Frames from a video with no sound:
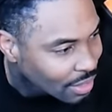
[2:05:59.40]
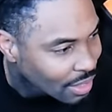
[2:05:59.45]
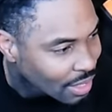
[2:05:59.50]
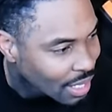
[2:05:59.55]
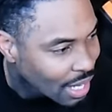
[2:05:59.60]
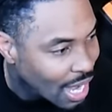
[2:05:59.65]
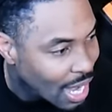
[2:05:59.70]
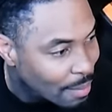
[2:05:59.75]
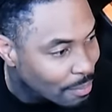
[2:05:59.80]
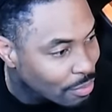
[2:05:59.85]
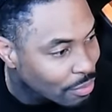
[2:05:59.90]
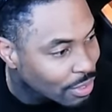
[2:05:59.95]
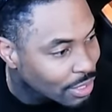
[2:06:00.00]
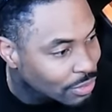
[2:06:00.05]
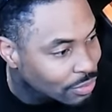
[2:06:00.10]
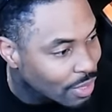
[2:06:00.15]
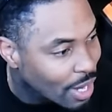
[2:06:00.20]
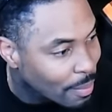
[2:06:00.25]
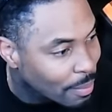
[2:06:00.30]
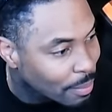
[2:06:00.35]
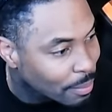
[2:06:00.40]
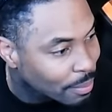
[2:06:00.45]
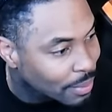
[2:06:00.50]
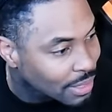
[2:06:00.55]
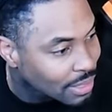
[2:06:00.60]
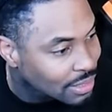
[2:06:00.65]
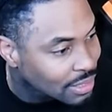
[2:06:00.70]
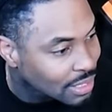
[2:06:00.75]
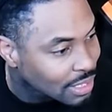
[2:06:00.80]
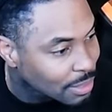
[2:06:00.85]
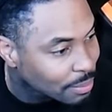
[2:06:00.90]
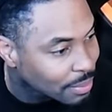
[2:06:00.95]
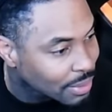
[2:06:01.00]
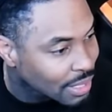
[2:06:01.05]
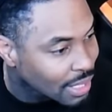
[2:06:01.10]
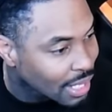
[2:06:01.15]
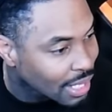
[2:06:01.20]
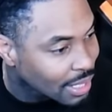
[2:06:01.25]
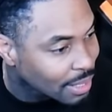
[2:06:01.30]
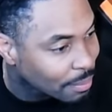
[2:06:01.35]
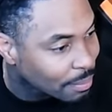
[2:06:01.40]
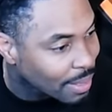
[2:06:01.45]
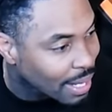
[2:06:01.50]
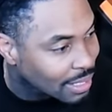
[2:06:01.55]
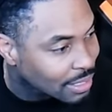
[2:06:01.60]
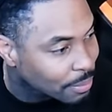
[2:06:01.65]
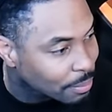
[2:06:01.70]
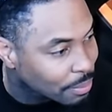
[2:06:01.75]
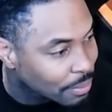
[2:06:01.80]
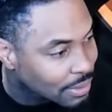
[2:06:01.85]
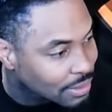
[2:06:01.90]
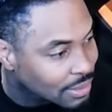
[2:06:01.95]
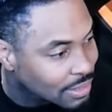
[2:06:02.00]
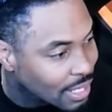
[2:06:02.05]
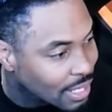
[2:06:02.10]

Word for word: Hot Boys rapper BG could be headed back to prison